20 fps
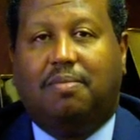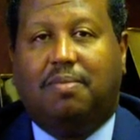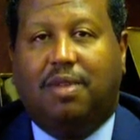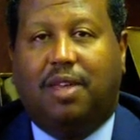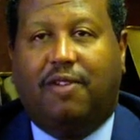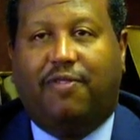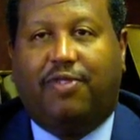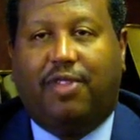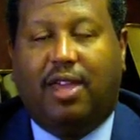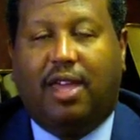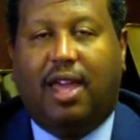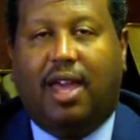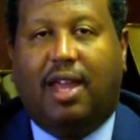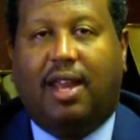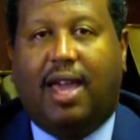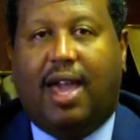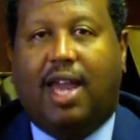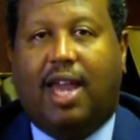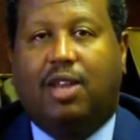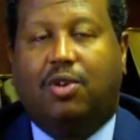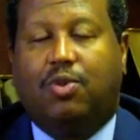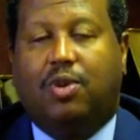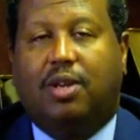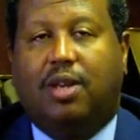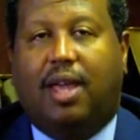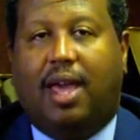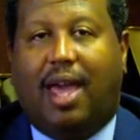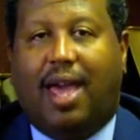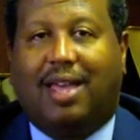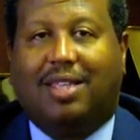if they had adequate
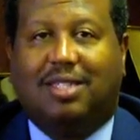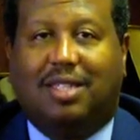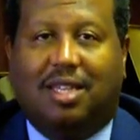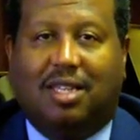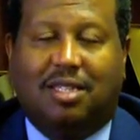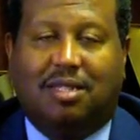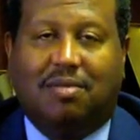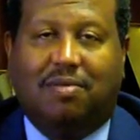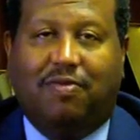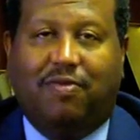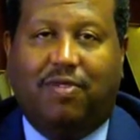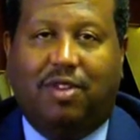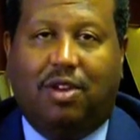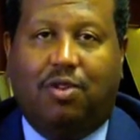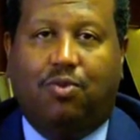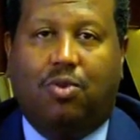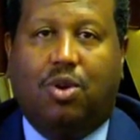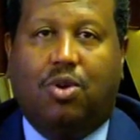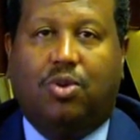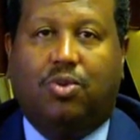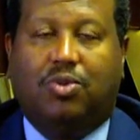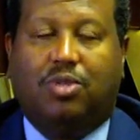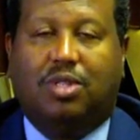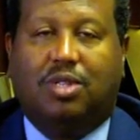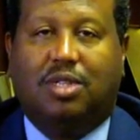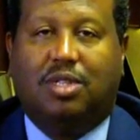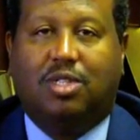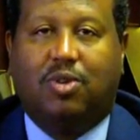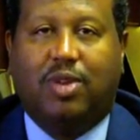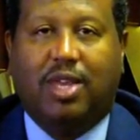access via roads.
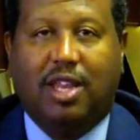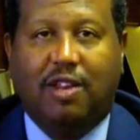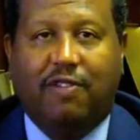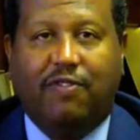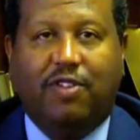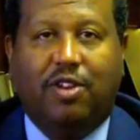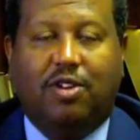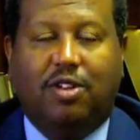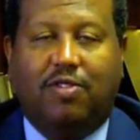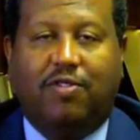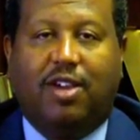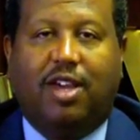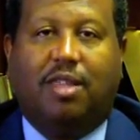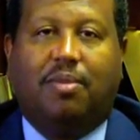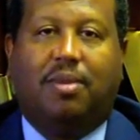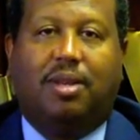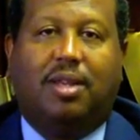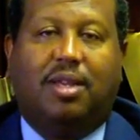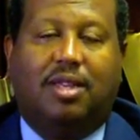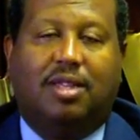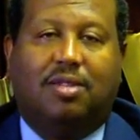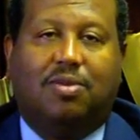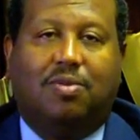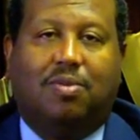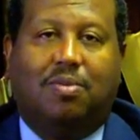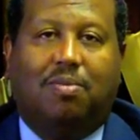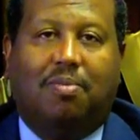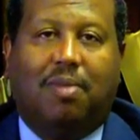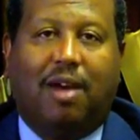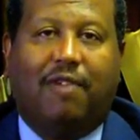So infill development is
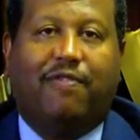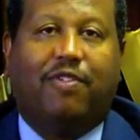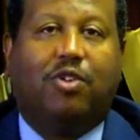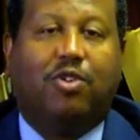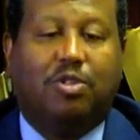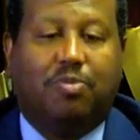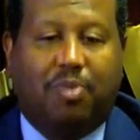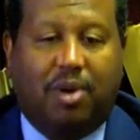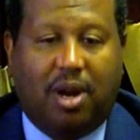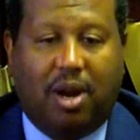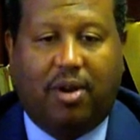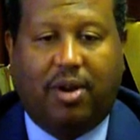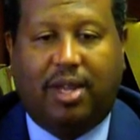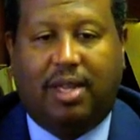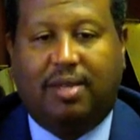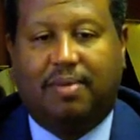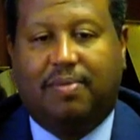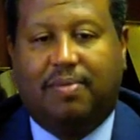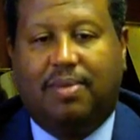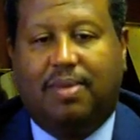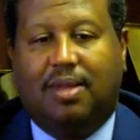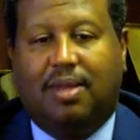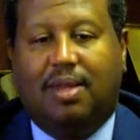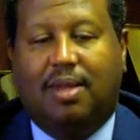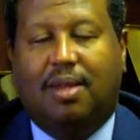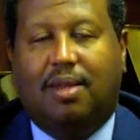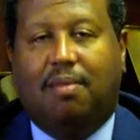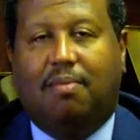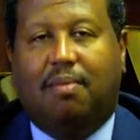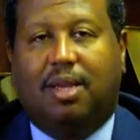my first priority.
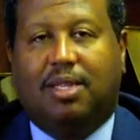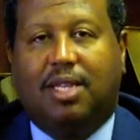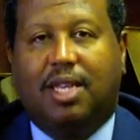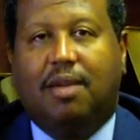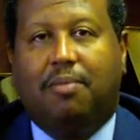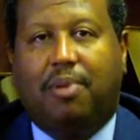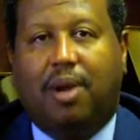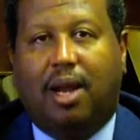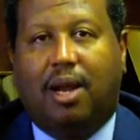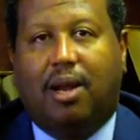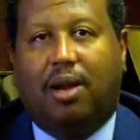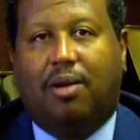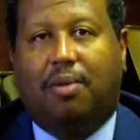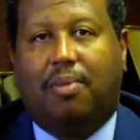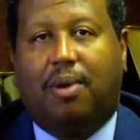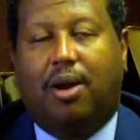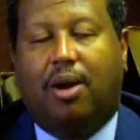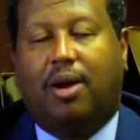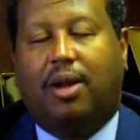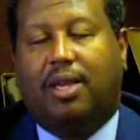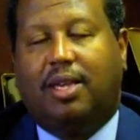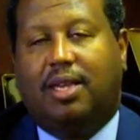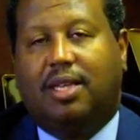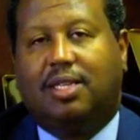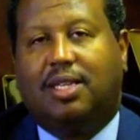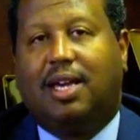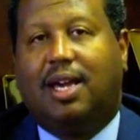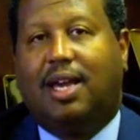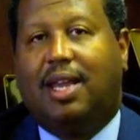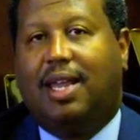My second priority is
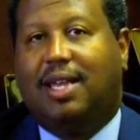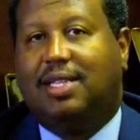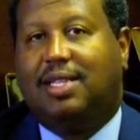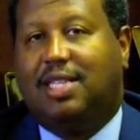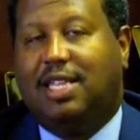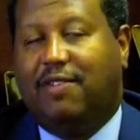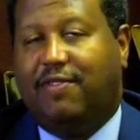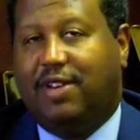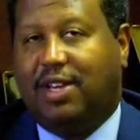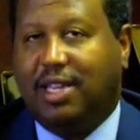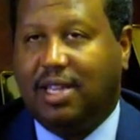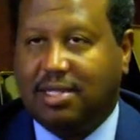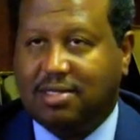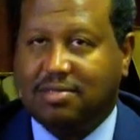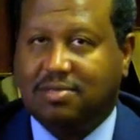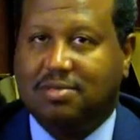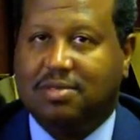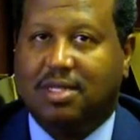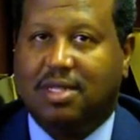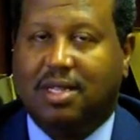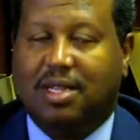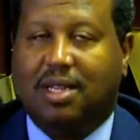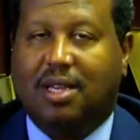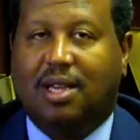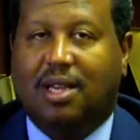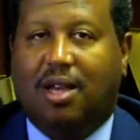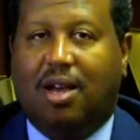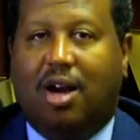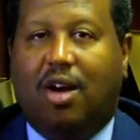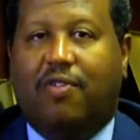connectivity.
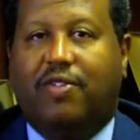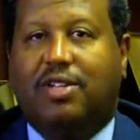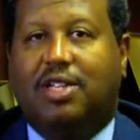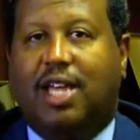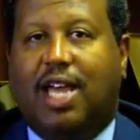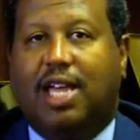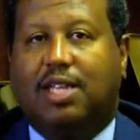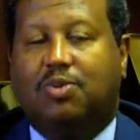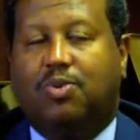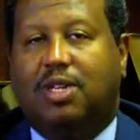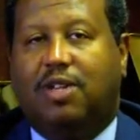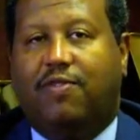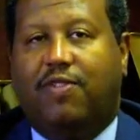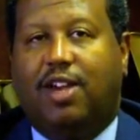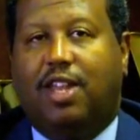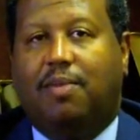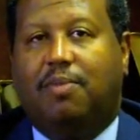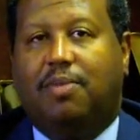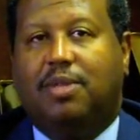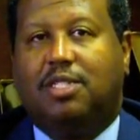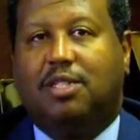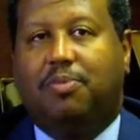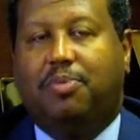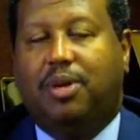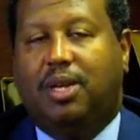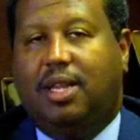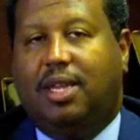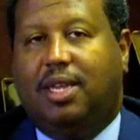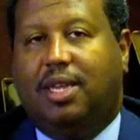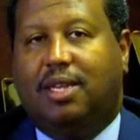Oftentimes when developments are
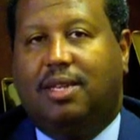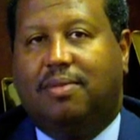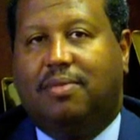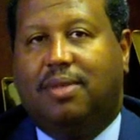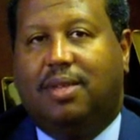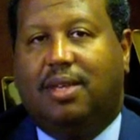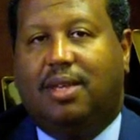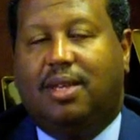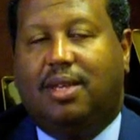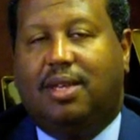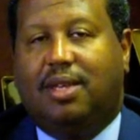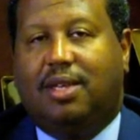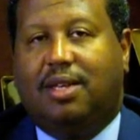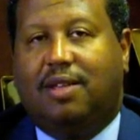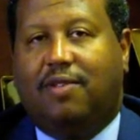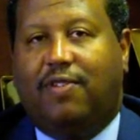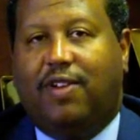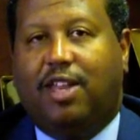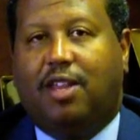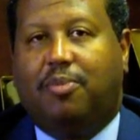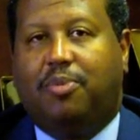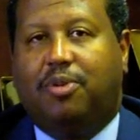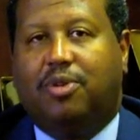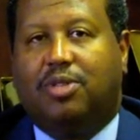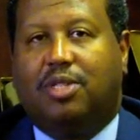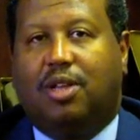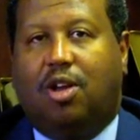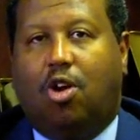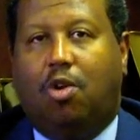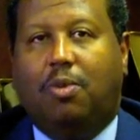put in,
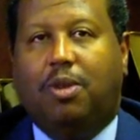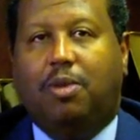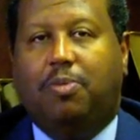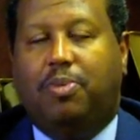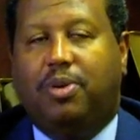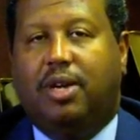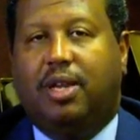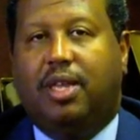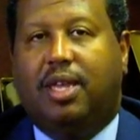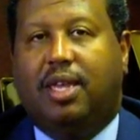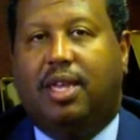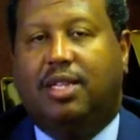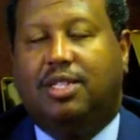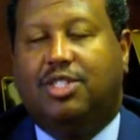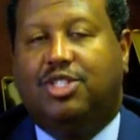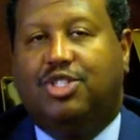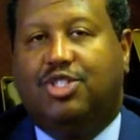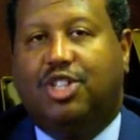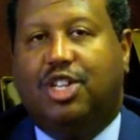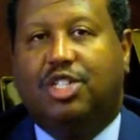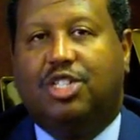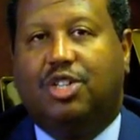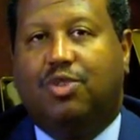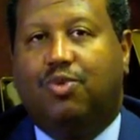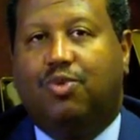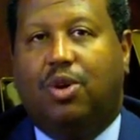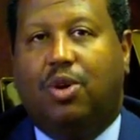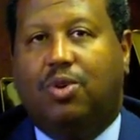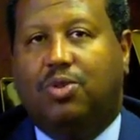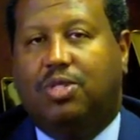developers only put in just the
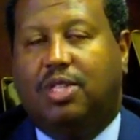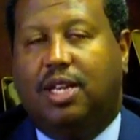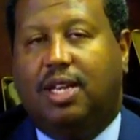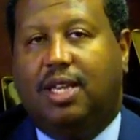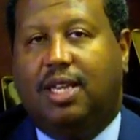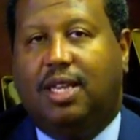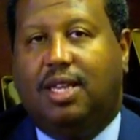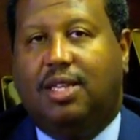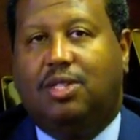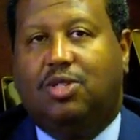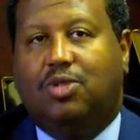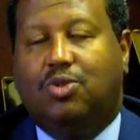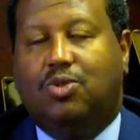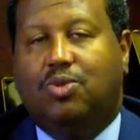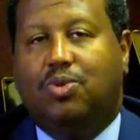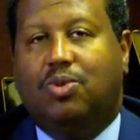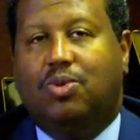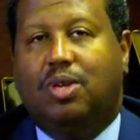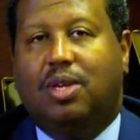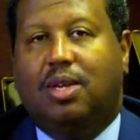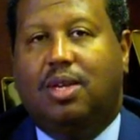roads they need to